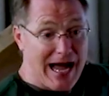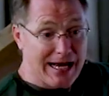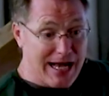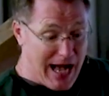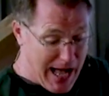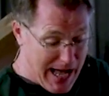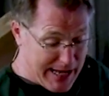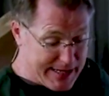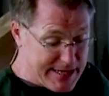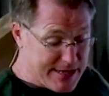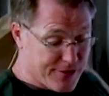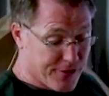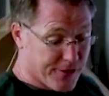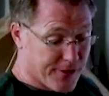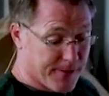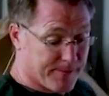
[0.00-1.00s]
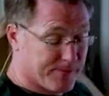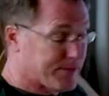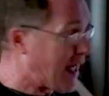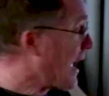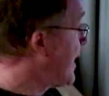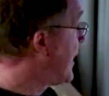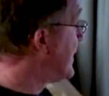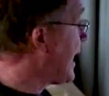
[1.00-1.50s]
not God either.
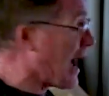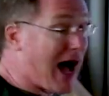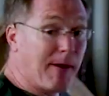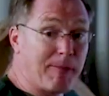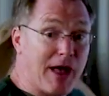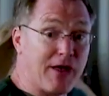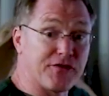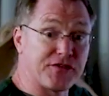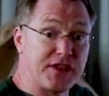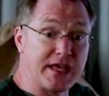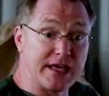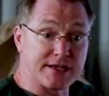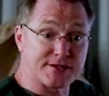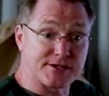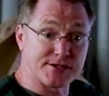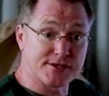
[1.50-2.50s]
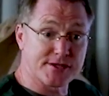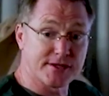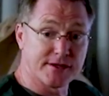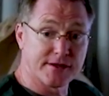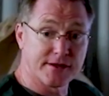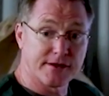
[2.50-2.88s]
Now, how about this?